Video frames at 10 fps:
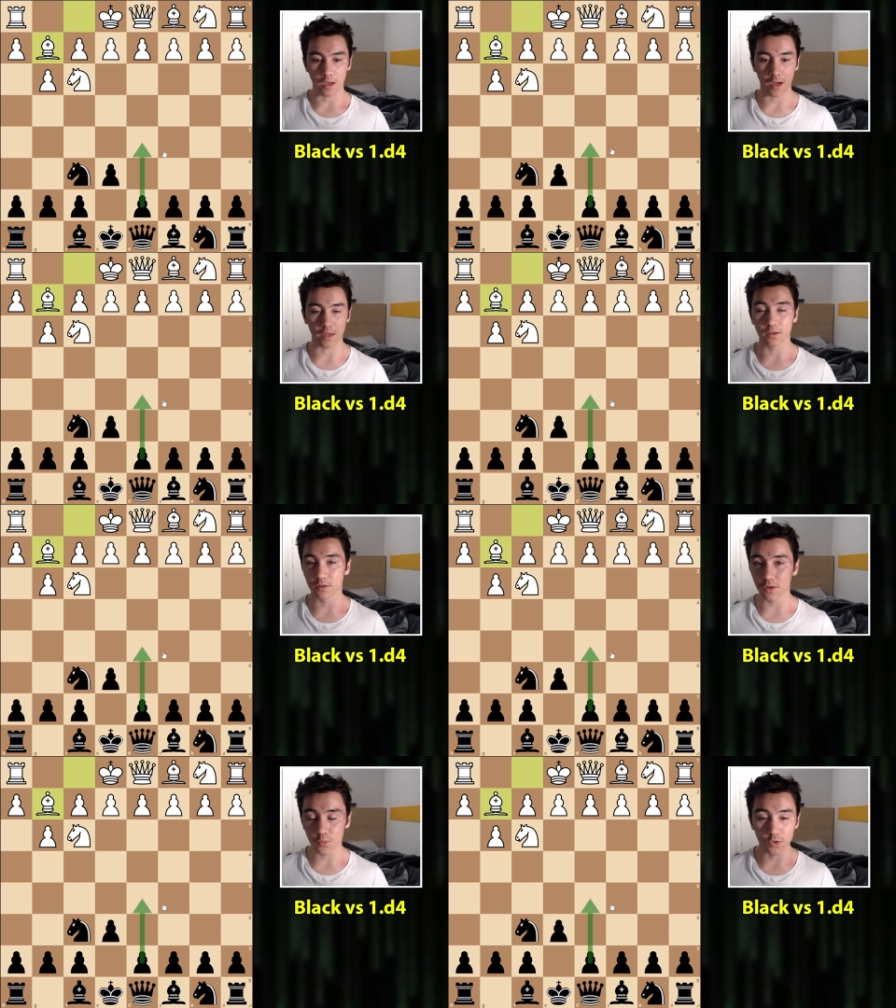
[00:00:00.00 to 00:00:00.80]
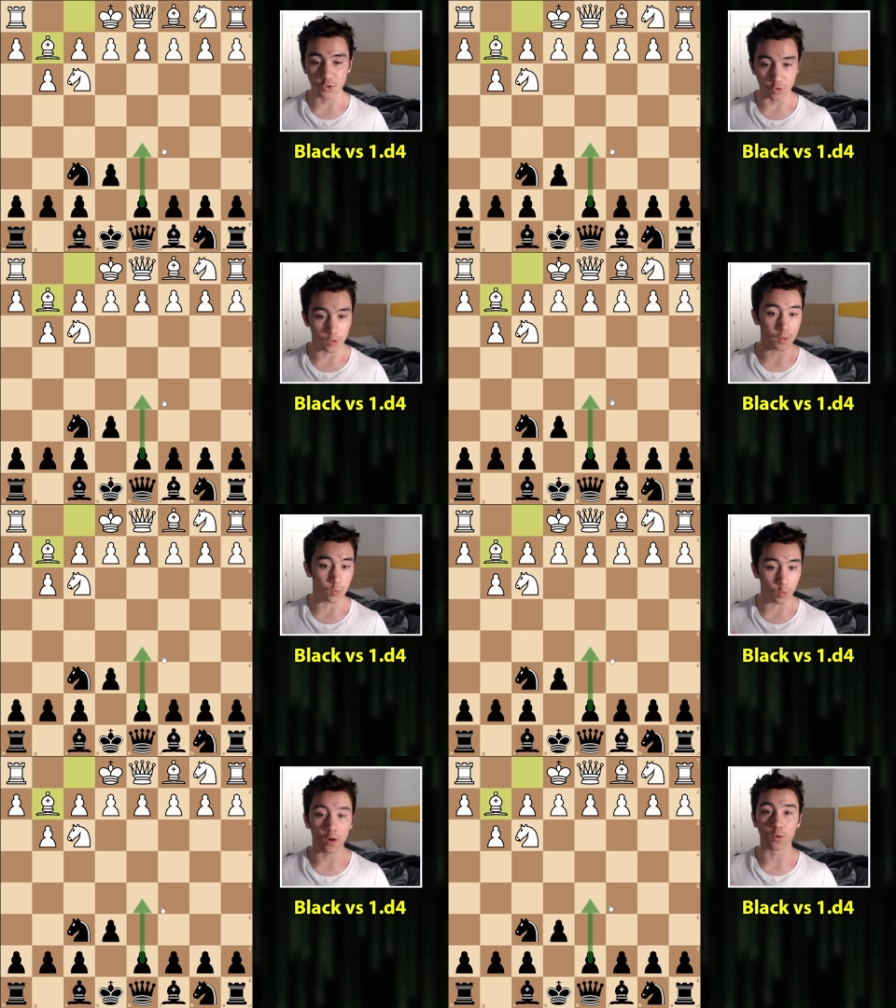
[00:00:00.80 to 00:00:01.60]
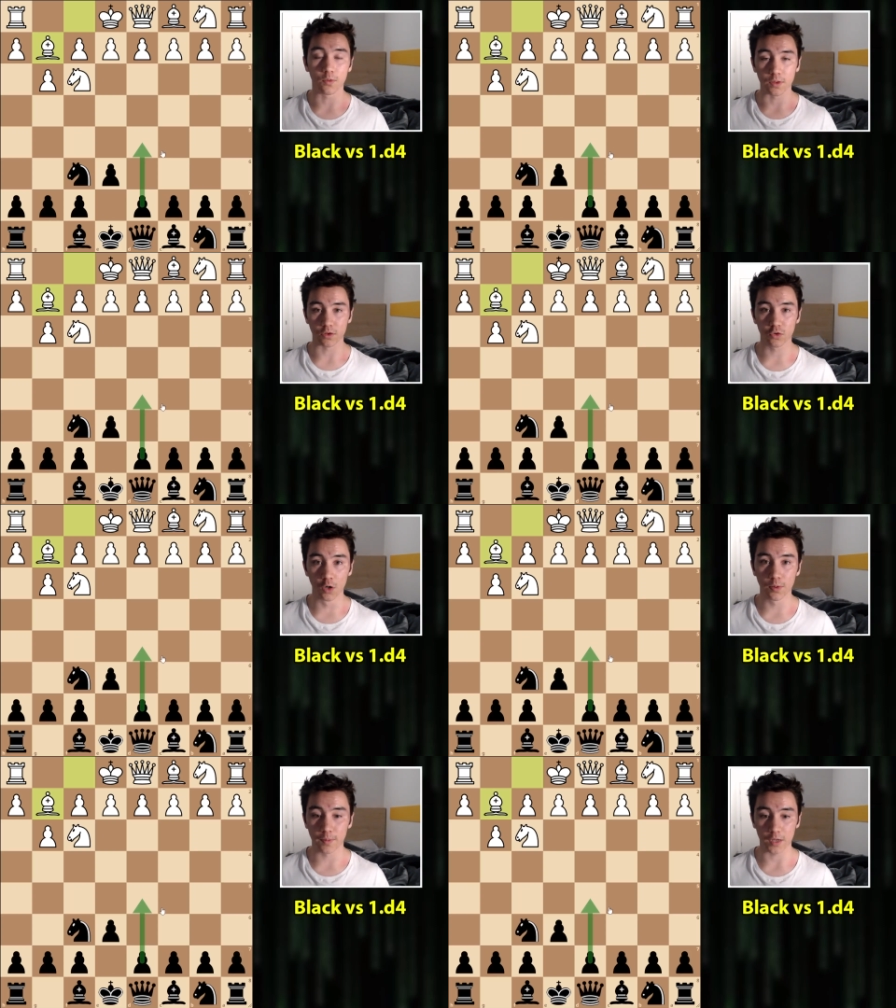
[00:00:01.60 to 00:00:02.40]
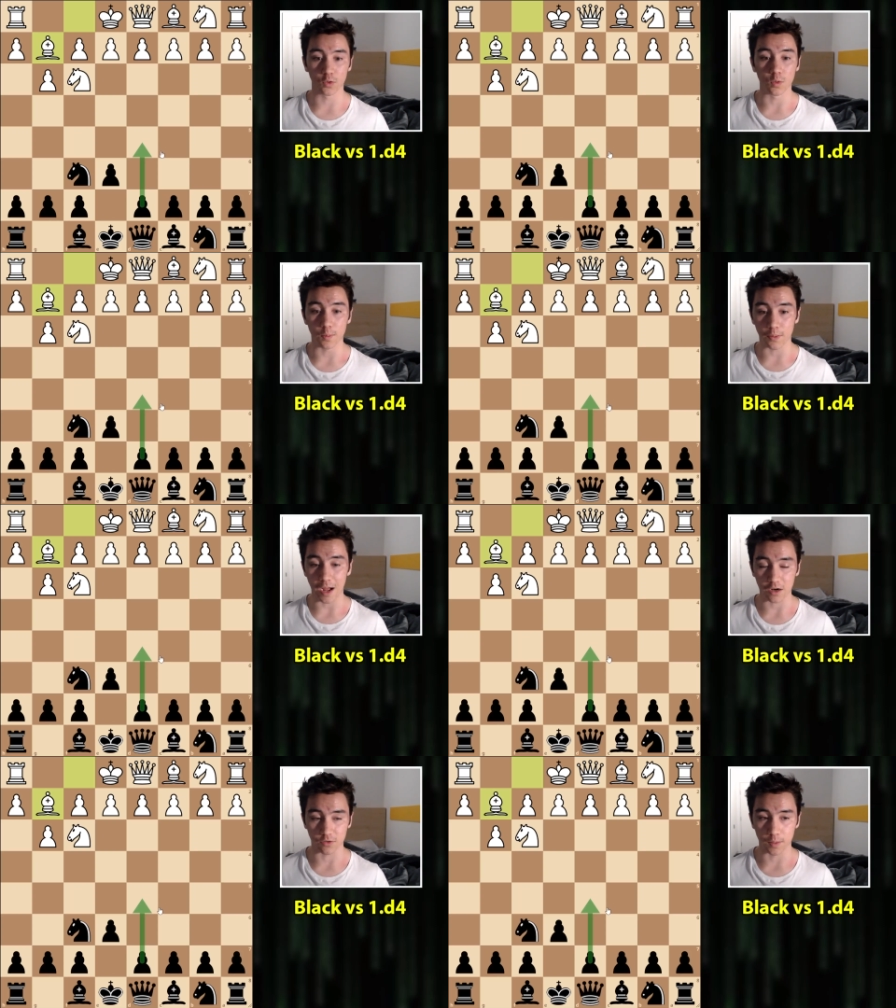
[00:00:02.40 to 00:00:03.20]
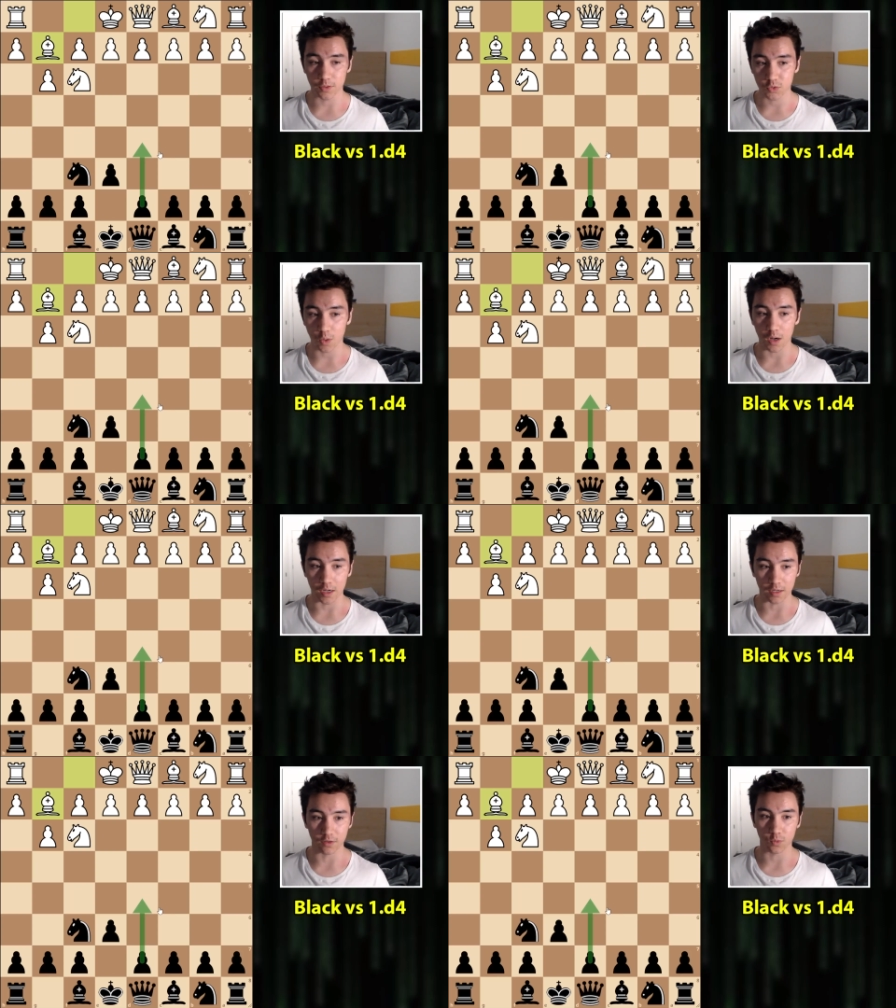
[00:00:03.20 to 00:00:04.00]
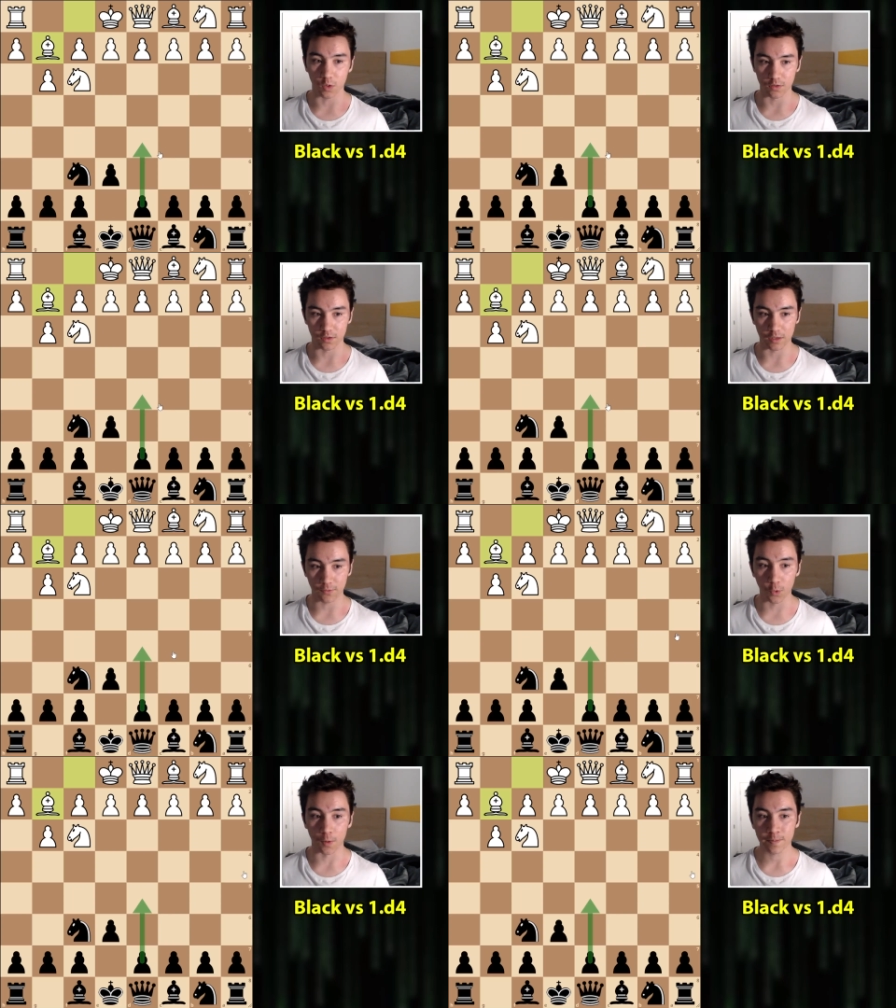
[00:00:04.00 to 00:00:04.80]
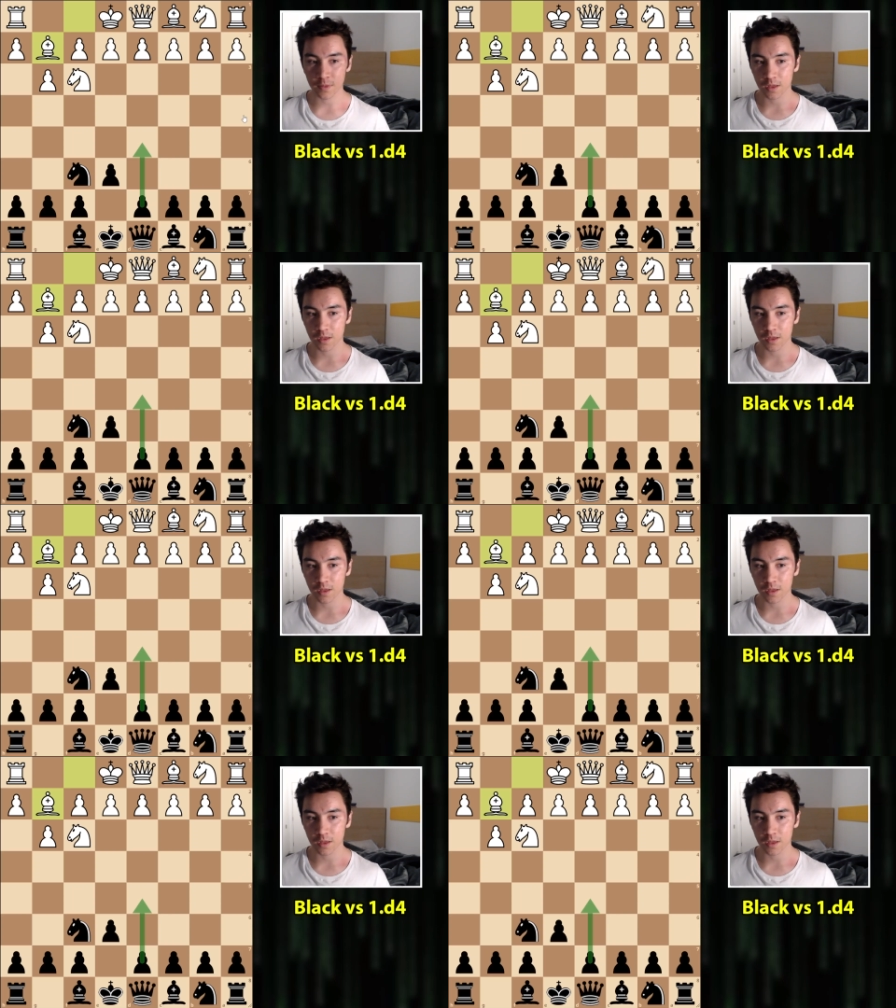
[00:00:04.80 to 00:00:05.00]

and that this would, you know, be well within the scope of my normal black repertoire against 1d4.